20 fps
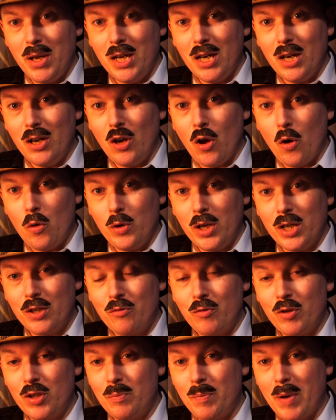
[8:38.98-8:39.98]
Meaning no
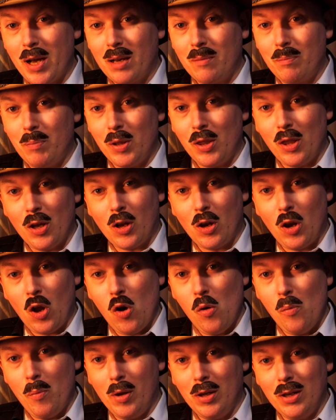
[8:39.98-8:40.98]
disrespect, but the
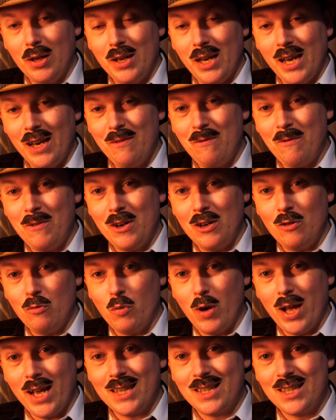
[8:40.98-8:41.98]
global and infinite
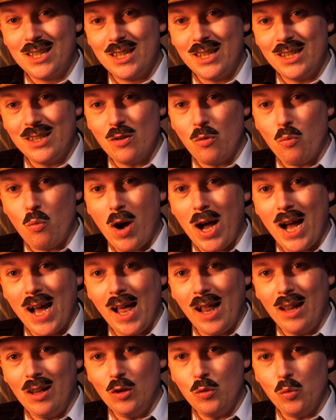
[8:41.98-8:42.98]
West is a
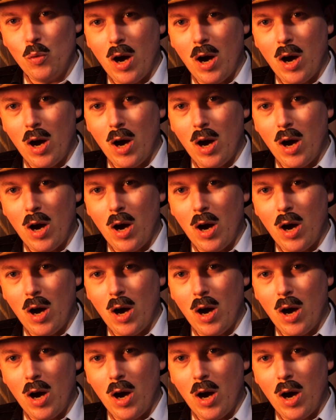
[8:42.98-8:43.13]
wild